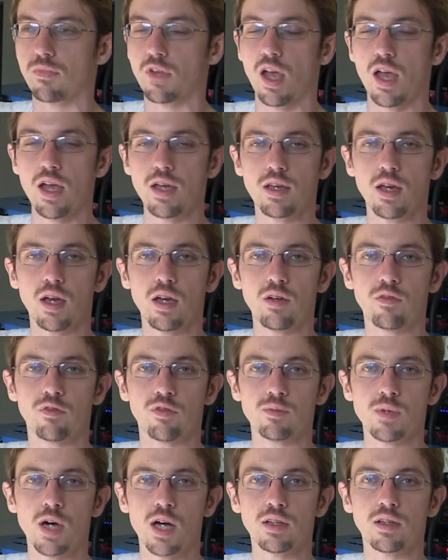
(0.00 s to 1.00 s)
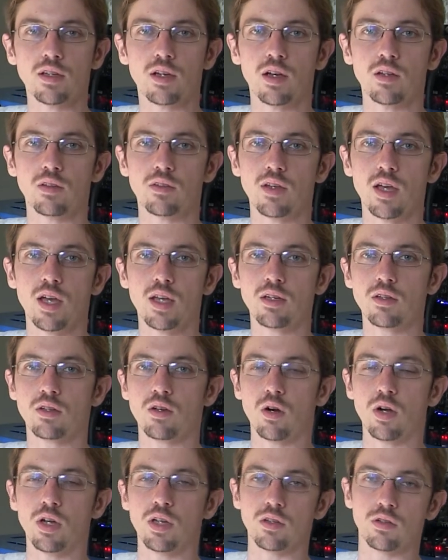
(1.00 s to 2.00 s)
AK Informatica is then
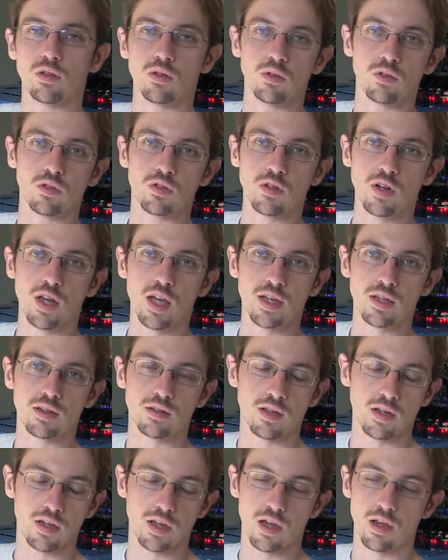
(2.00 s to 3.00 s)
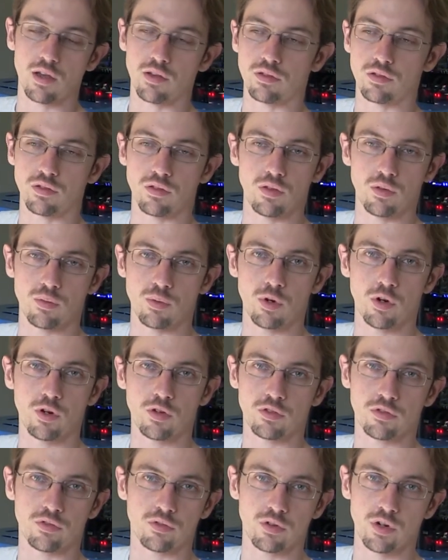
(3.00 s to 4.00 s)
going to select, I guess, the
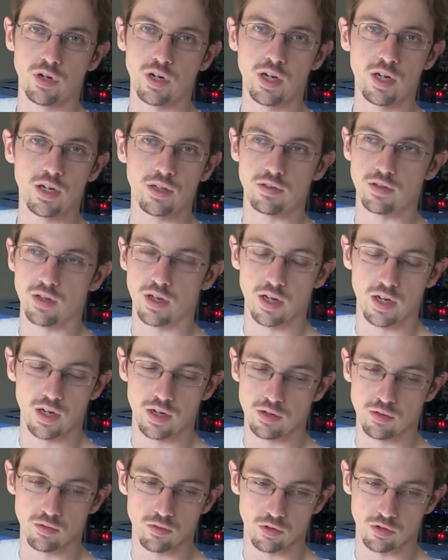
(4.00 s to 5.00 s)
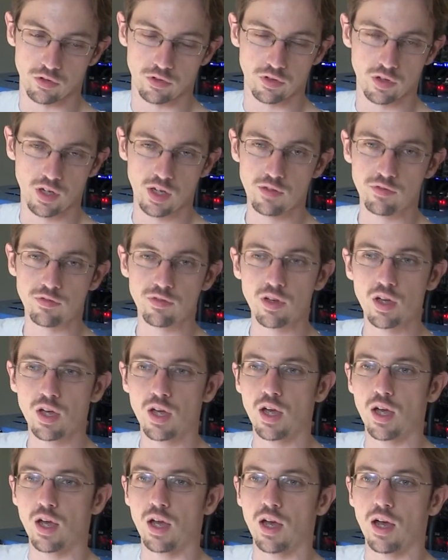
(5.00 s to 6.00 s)
worst rig they receive,
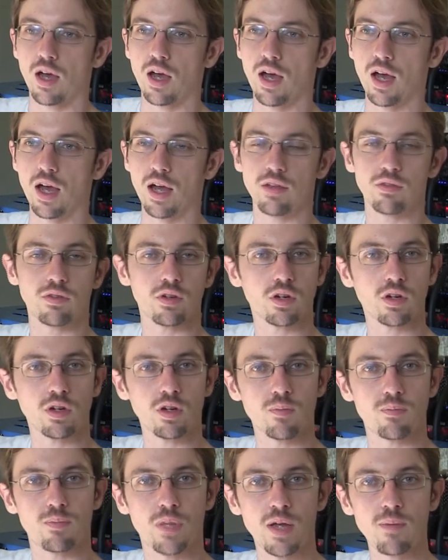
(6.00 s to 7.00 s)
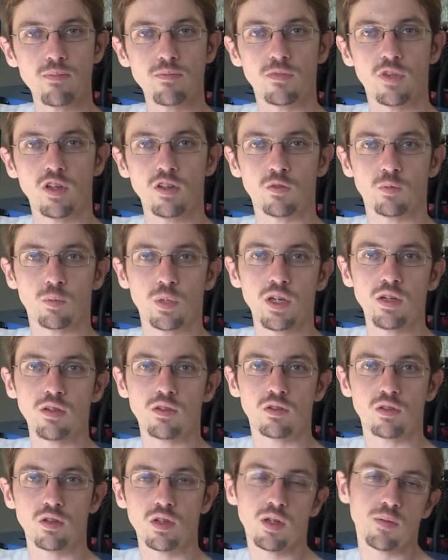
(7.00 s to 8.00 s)
and they're going to pimp this
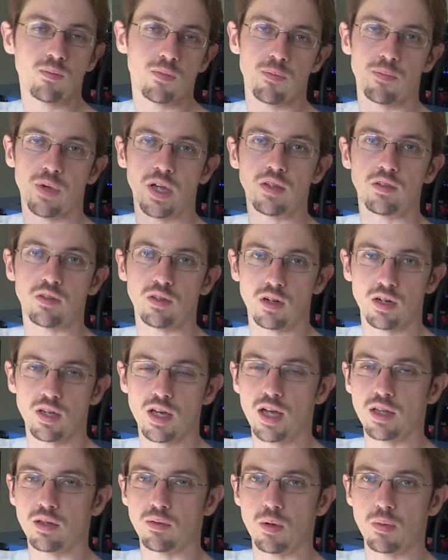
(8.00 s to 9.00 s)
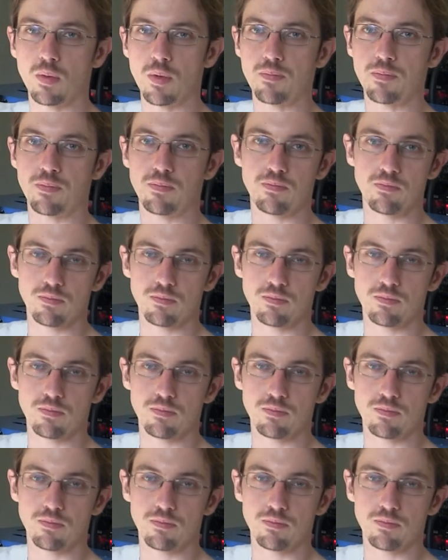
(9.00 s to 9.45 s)
PC. But basically, yeah, they will be